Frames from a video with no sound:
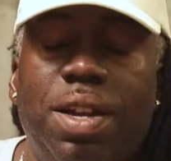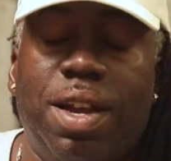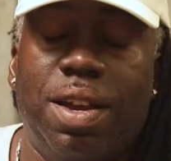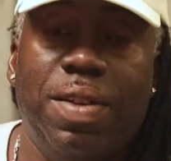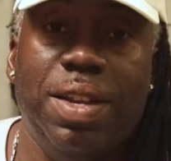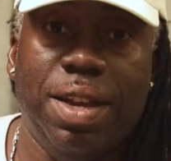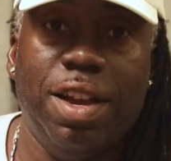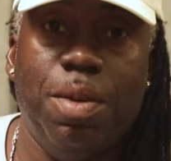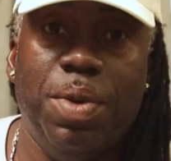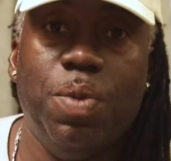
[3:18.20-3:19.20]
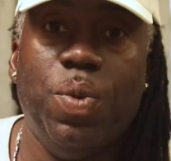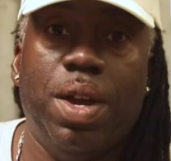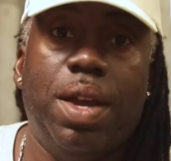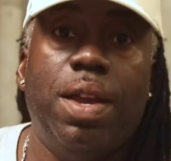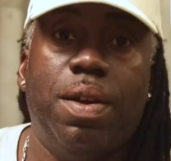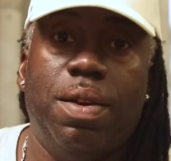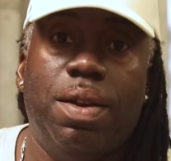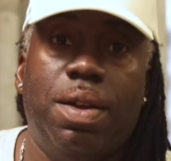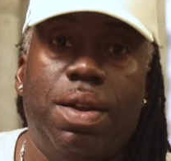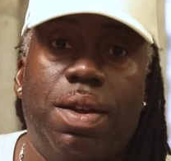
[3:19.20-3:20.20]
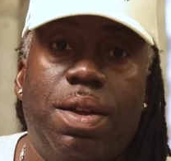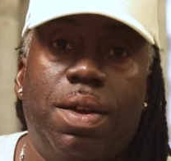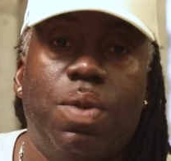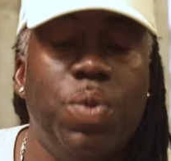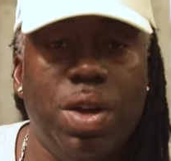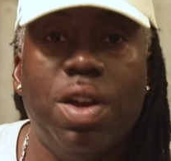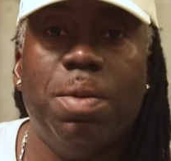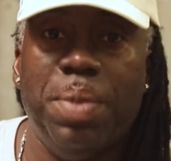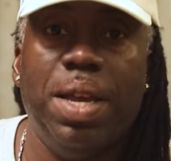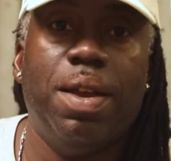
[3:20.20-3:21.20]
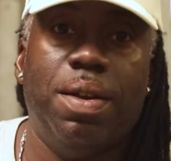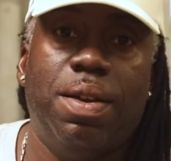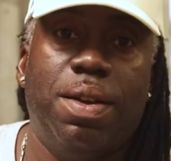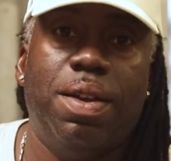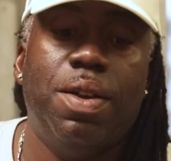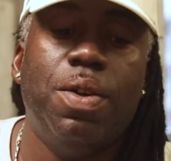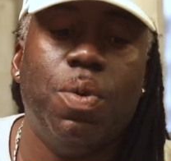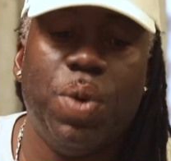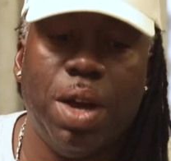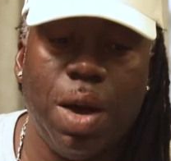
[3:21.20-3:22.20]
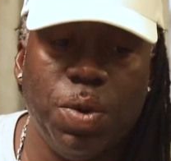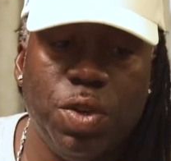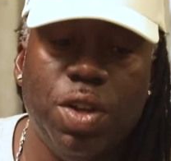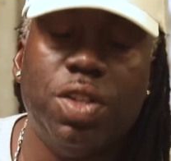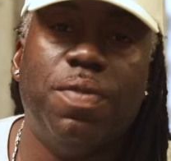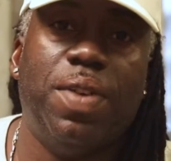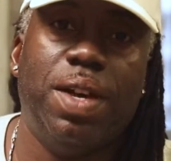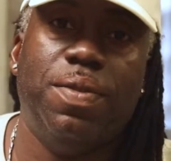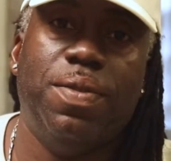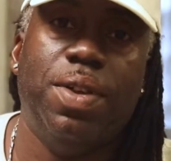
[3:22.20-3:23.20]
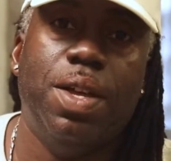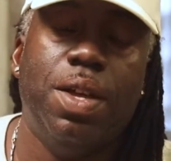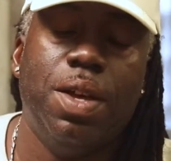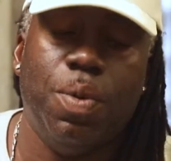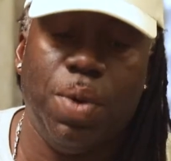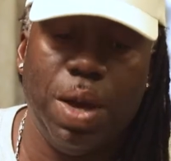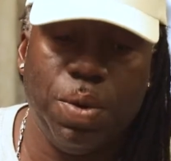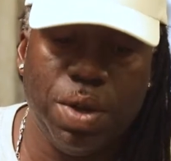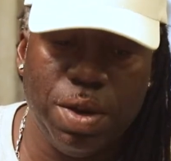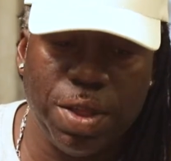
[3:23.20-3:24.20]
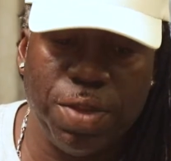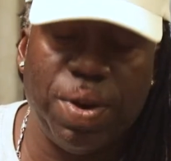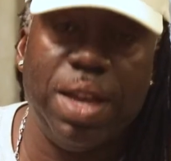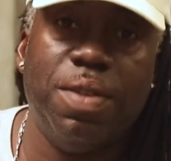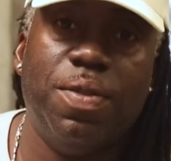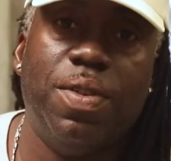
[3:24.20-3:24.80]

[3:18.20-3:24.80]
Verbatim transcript: the Car- in the Caribbean, we are here. We're gonna be here. We are always gonna survive. We are always gonna thrive,